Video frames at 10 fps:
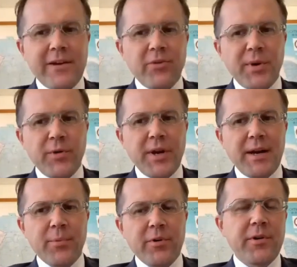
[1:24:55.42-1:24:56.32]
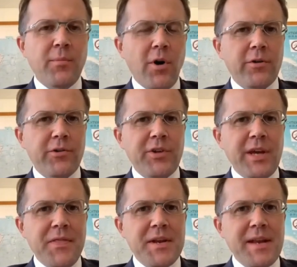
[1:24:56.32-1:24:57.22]
between liberal democracy
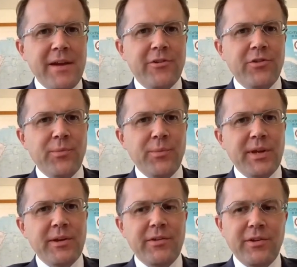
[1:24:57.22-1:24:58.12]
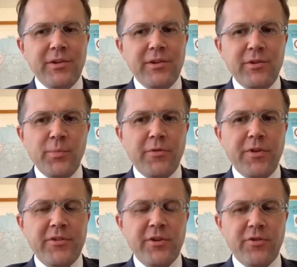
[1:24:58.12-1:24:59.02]
and the nation, because you, Professor
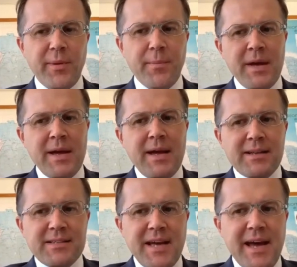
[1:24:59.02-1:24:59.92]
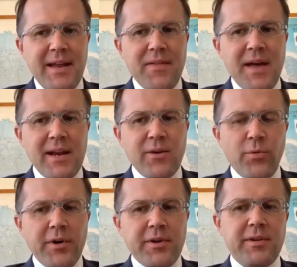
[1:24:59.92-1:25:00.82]
Grimm, said that
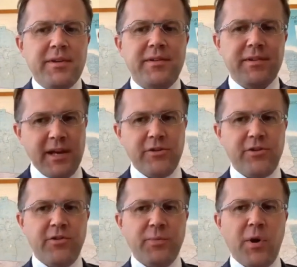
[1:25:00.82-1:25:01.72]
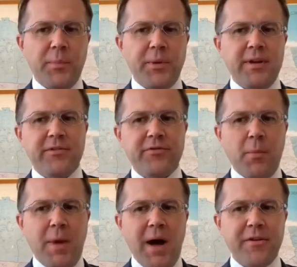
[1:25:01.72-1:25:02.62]
what distinguishes populists from
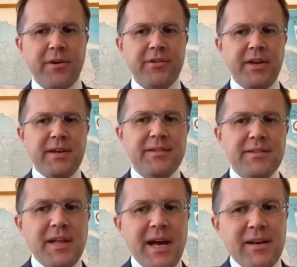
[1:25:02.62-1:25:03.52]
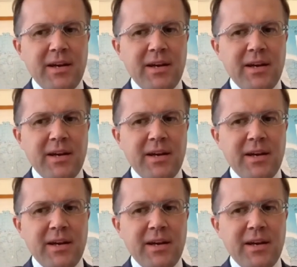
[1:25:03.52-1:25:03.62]
others is that